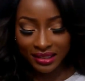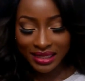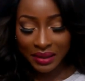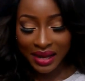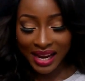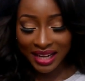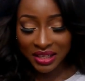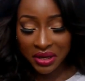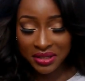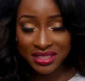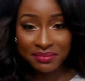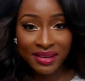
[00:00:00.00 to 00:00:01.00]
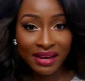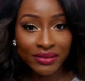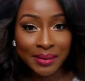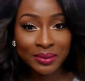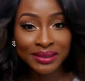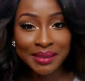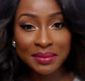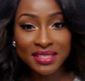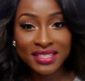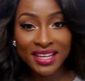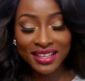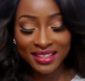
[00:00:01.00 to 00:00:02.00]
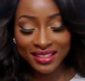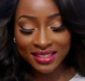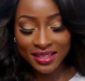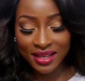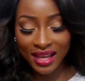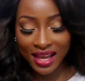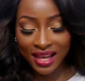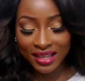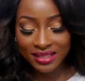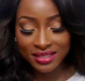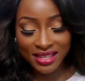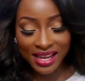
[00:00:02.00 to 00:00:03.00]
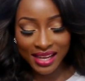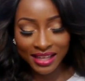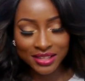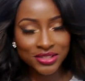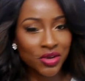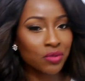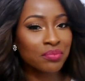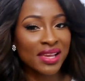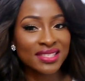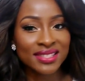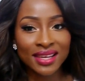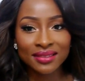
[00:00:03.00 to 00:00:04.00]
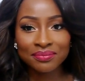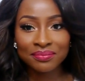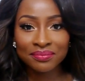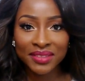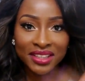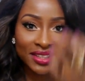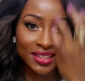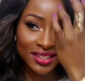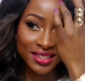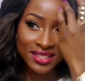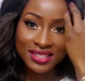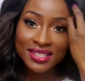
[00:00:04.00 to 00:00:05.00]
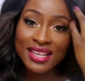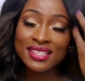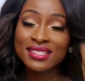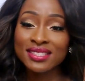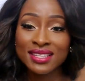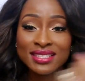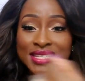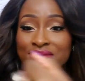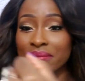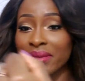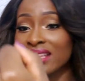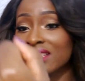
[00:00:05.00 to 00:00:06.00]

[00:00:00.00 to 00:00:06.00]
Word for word: Now, I lost my Rebel lipstick and I don't miss it because this is even